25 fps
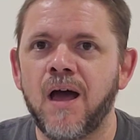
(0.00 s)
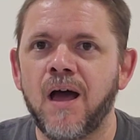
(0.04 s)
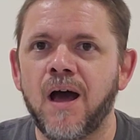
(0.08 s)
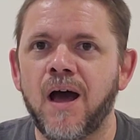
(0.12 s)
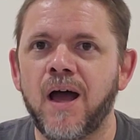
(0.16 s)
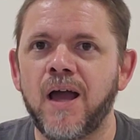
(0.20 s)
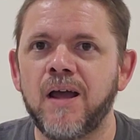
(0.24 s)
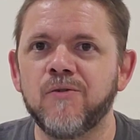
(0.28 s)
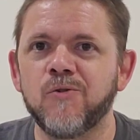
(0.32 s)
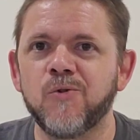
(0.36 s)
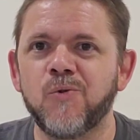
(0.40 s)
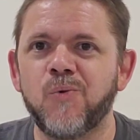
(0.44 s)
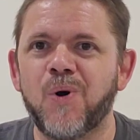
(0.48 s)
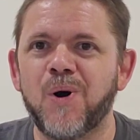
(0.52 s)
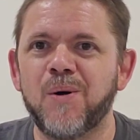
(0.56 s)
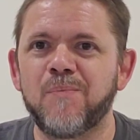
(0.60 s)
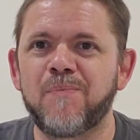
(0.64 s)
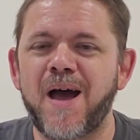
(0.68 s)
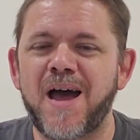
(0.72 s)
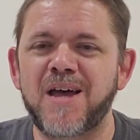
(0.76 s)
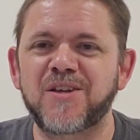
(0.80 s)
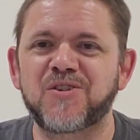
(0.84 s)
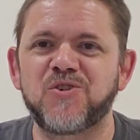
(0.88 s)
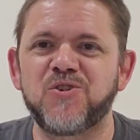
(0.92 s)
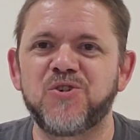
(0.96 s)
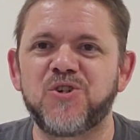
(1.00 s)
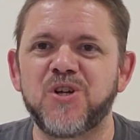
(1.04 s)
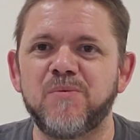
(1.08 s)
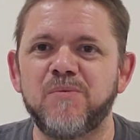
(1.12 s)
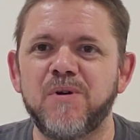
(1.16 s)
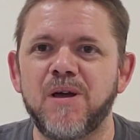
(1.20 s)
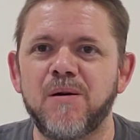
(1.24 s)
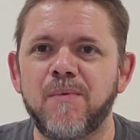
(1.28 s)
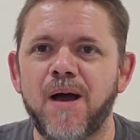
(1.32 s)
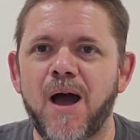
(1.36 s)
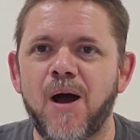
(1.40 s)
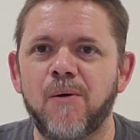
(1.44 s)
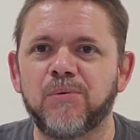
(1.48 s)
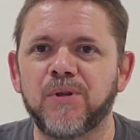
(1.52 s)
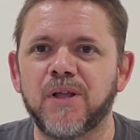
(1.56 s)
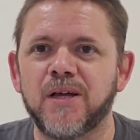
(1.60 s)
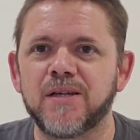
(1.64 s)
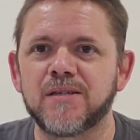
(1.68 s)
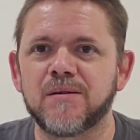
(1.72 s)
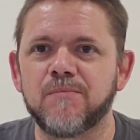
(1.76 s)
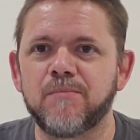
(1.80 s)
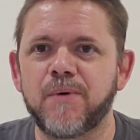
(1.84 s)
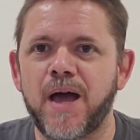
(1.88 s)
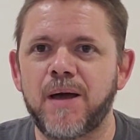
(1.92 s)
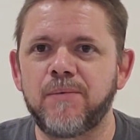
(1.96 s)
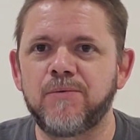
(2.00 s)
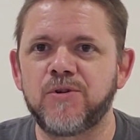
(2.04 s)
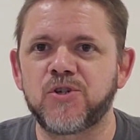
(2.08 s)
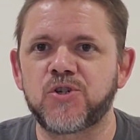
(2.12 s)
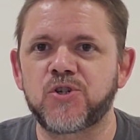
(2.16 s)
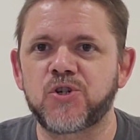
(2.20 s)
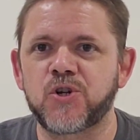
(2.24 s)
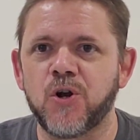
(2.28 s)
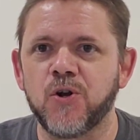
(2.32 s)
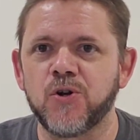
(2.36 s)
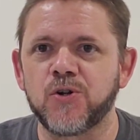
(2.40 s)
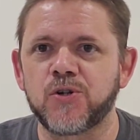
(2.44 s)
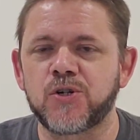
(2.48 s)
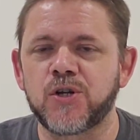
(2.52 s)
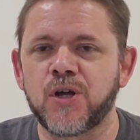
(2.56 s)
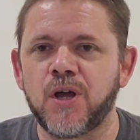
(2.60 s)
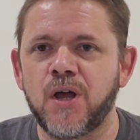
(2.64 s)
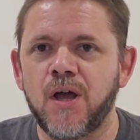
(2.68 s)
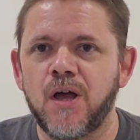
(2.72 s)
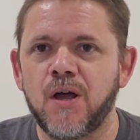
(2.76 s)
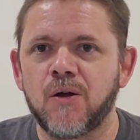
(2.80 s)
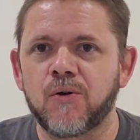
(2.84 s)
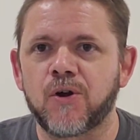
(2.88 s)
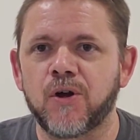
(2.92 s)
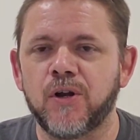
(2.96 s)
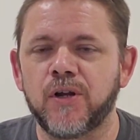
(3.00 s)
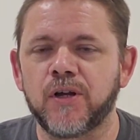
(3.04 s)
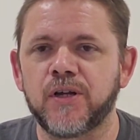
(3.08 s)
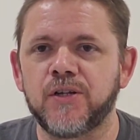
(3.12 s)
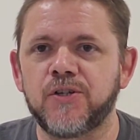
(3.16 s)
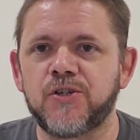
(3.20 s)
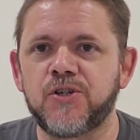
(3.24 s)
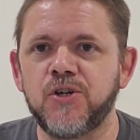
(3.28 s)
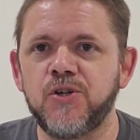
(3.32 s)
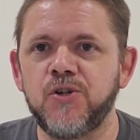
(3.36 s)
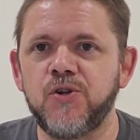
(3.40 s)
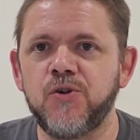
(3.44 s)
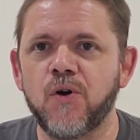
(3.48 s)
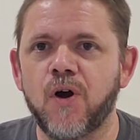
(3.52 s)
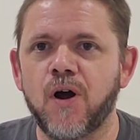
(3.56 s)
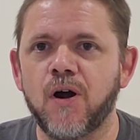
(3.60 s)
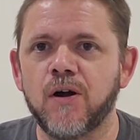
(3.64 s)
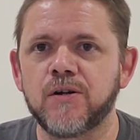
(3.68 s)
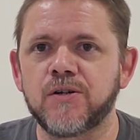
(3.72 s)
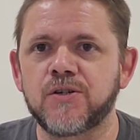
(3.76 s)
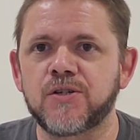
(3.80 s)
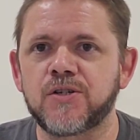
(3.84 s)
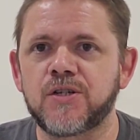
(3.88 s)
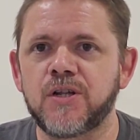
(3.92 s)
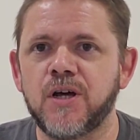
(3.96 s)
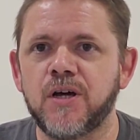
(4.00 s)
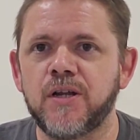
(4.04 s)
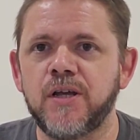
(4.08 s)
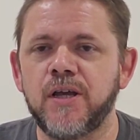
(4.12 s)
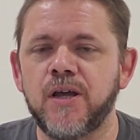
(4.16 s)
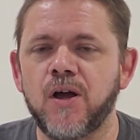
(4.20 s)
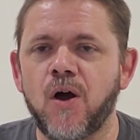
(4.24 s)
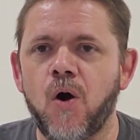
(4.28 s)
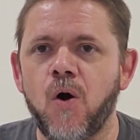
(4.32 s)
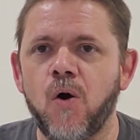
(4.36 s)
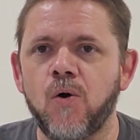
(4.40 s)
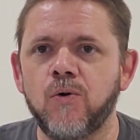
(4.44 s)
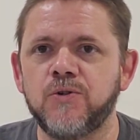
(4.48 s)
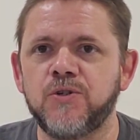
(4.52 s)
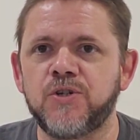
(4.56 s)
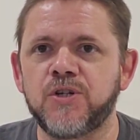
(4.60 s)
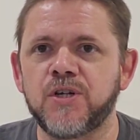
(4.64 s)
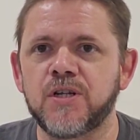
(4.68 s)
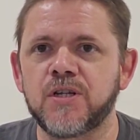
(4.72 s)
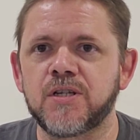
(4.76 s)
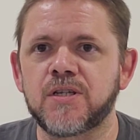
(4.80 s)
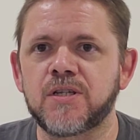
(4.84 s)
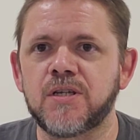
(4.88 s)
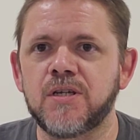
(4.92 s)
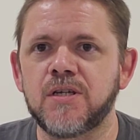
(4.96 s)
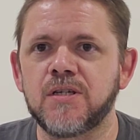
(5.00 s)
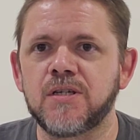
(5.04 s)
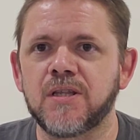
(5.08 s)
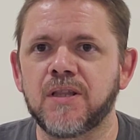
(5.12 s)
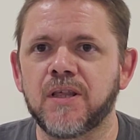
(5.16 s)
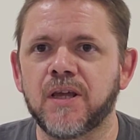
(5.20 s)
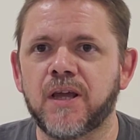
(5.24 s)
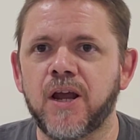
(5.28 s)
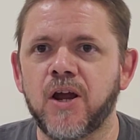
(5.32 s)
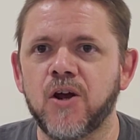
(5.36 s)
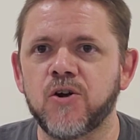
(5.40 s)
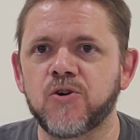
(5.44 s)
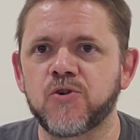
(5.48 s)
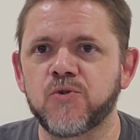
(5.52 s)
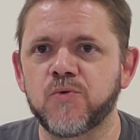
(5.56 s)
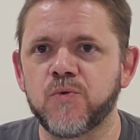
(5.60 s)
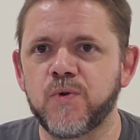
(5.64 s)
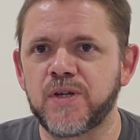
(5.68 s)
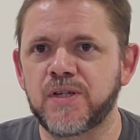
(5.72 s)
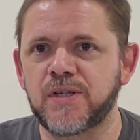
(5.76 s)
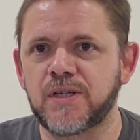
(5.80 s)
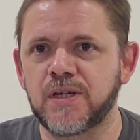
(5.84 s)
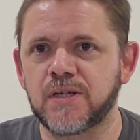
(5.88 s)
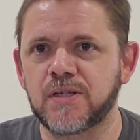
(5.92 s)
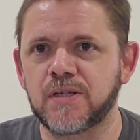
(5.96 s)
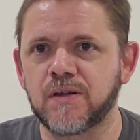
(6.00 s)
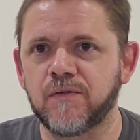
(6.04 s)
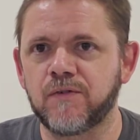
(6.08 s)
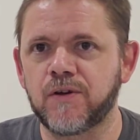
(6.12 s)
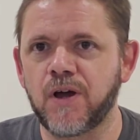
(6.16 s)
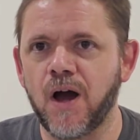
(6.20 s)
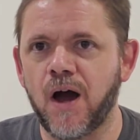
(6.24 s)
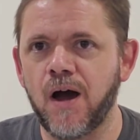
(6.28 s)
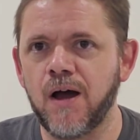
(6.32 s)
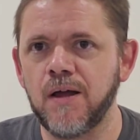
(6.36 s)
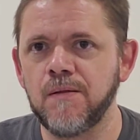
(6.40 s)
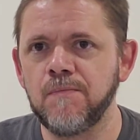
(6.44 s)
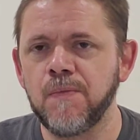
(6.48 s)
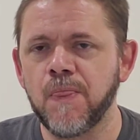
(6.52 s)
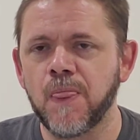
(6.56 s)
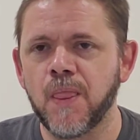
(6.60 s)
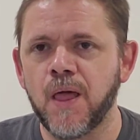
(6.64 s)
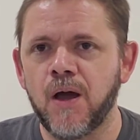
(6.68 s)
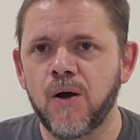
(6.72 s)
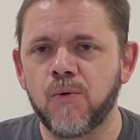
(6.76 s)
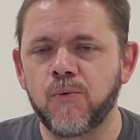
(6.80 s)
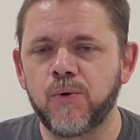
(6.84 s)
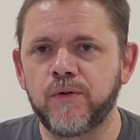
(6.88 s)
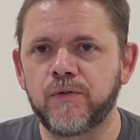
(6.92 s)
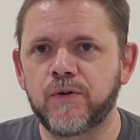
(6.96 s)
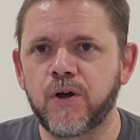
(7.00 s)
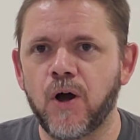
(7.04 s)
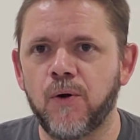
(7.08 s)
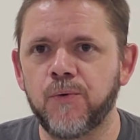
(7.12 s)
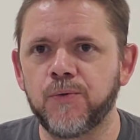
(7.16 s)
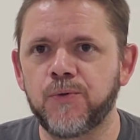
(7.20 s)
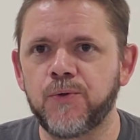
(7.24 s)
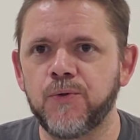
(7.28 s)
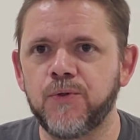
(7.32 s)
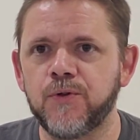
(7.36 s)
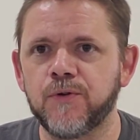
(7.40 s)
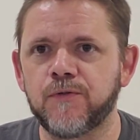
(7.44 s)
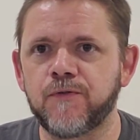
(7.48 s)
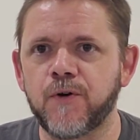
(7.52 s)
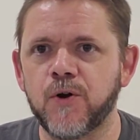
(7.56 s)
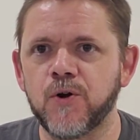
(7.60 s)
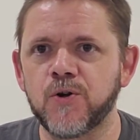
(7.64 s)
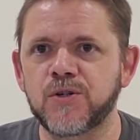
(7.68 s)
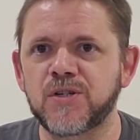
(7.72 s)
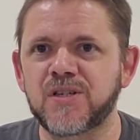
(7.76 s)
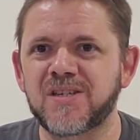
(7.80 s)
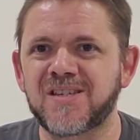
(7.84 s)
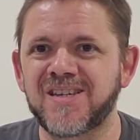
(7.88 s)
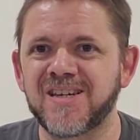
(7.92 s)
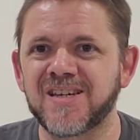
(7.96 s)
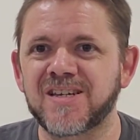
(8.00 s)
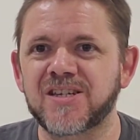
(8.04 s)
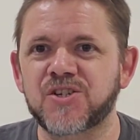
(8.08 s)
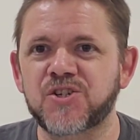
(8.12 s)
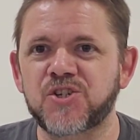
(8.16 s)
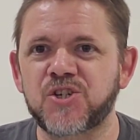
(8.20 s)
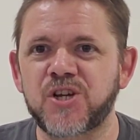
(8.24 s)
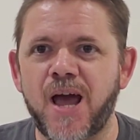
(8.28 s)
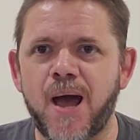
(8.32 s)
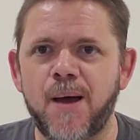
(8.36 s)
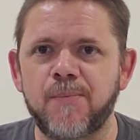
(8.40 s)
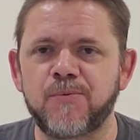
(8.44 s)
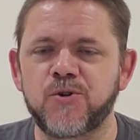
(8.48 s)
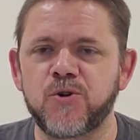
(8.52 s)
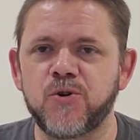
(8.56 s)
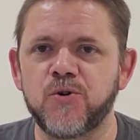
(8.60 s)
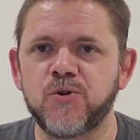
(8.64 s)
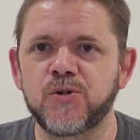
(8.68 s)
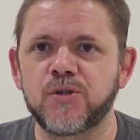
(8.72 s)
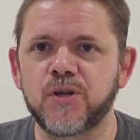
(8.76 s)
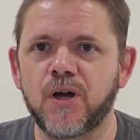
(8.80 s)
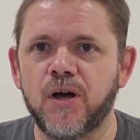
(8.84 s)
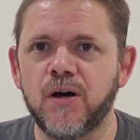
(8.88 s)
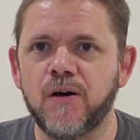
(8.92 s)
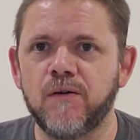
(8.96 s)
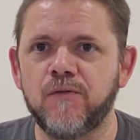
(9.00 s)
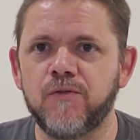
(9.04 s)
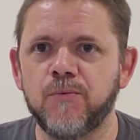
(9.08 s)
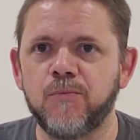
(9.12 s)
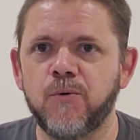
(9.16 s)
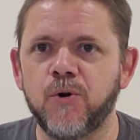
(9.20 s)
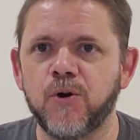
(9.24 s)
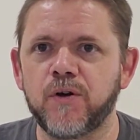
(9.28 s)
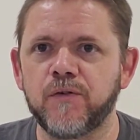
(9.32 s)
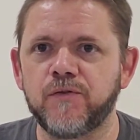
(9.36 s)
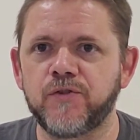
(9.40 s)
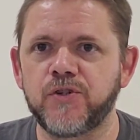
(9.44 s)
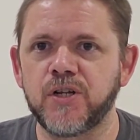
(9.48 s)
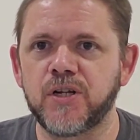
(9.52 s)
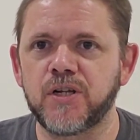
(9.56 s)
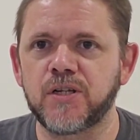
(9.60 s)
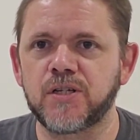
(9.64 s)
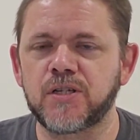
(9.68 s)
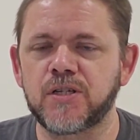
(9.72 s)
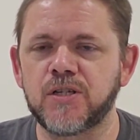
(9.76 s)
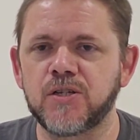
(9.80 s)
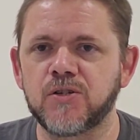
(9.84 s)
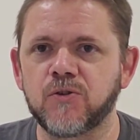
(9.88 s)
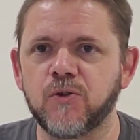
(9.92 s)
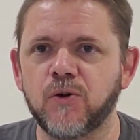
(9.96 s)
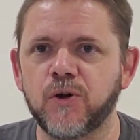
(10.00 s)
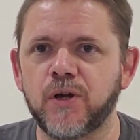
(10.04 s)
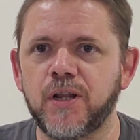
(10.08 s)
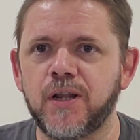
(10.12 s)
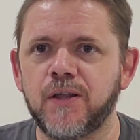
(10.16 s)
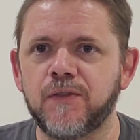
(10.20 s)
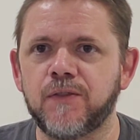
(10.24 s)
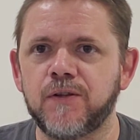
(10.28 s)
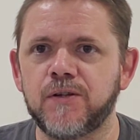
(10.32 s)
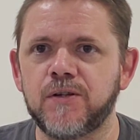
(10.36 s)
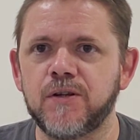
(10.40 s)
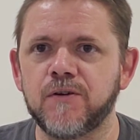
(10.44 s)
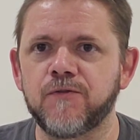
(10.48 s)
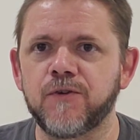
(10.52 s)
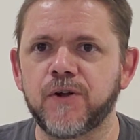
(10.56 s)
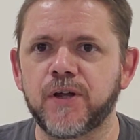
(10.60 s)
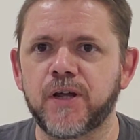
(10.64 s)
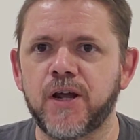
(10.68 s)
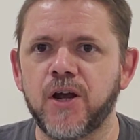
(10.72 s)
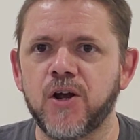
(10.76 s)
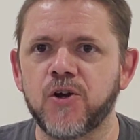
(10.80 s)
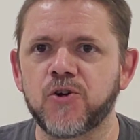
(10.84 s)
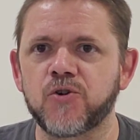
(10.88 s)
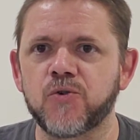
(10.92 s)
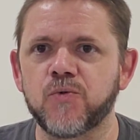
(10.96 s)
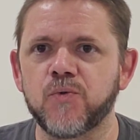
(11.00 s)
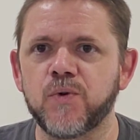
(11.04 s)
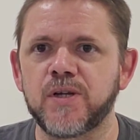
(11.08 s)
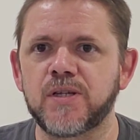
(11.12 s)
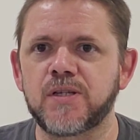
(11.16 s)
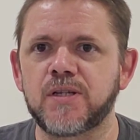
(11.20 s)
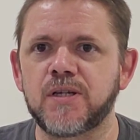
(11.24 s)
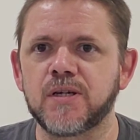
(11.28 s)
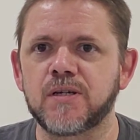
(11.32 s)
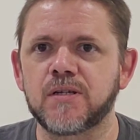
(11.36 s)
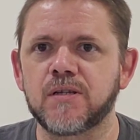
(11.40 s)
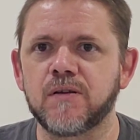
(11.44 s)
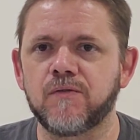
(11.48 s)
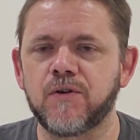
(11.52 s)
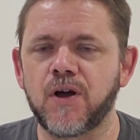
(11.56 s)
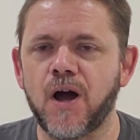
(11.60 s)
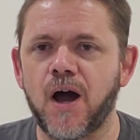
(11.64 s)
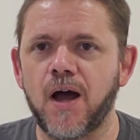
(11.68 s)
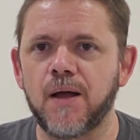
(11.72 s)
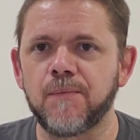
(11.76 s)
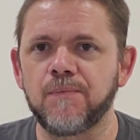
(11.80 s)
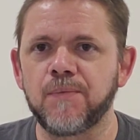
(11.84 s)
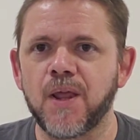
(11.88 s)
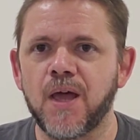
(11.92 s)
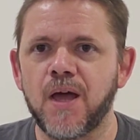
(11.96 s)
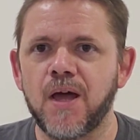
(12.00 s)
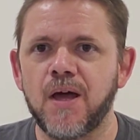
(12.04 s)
Hi everyone, Pastor Jimmy at Mount Pleasant Baptist Church. We're going to continue our study on Genesis and the characteristics of God. We've gone through the first six chapters of the book of Genesis looking at the different characteristics of God.